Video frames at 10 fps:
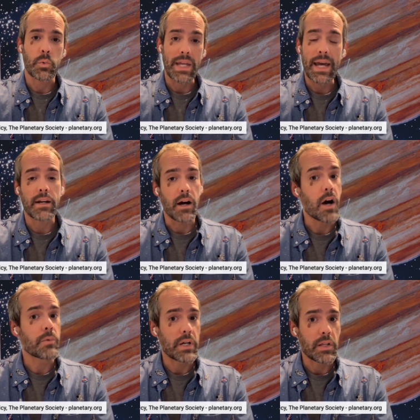we had
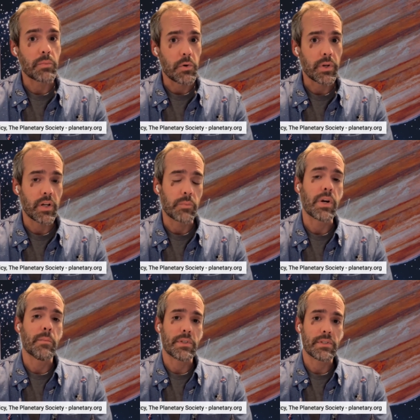already broken a
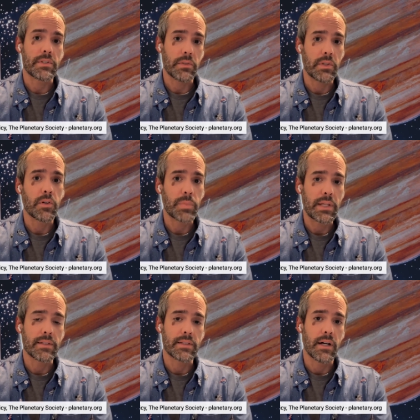promise to the
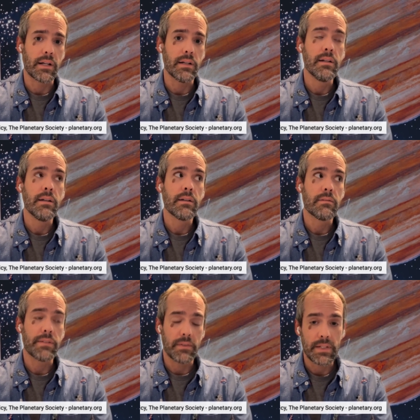Europeans on
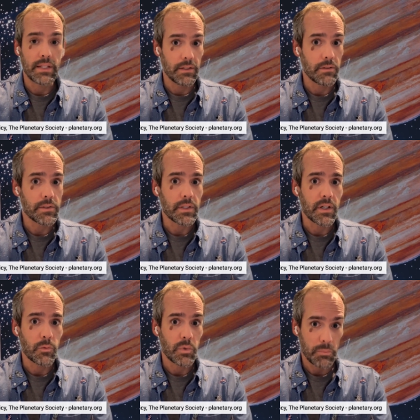fifteen years ago.